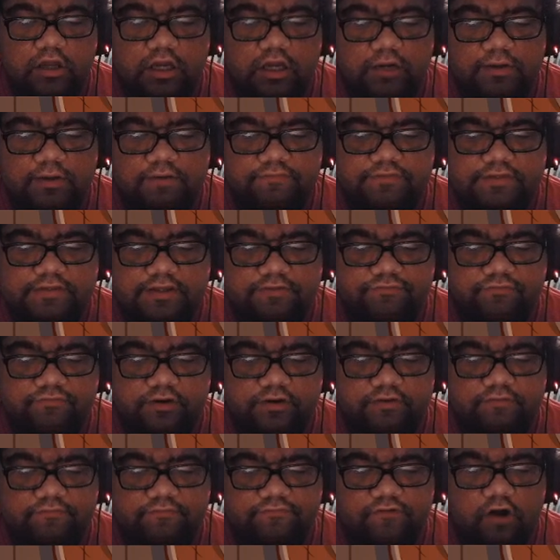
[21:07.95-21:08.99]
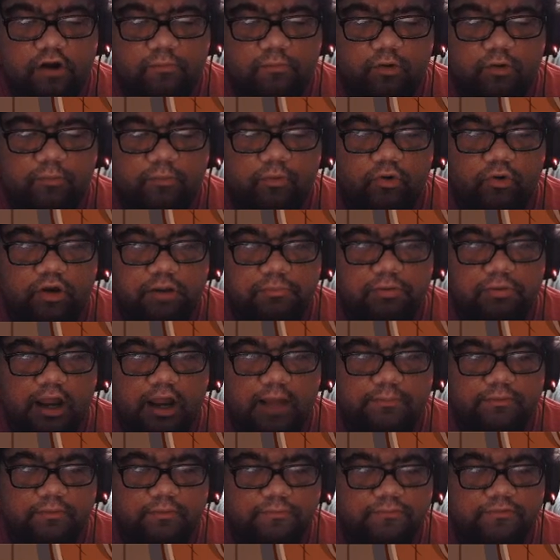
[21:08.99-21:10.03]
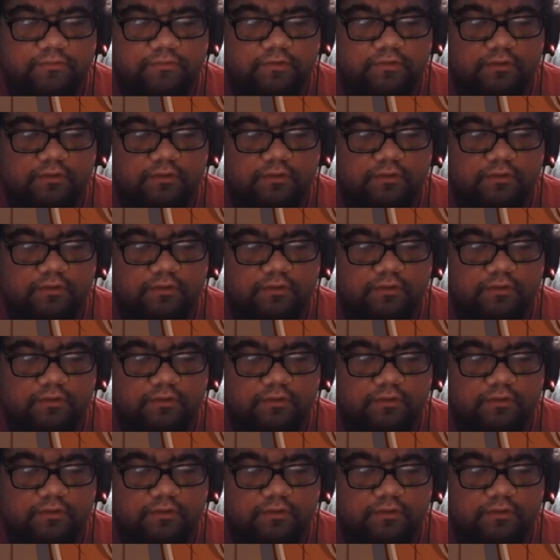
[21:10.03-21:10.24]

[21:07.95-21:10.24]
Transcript: We have different, far more boring problems.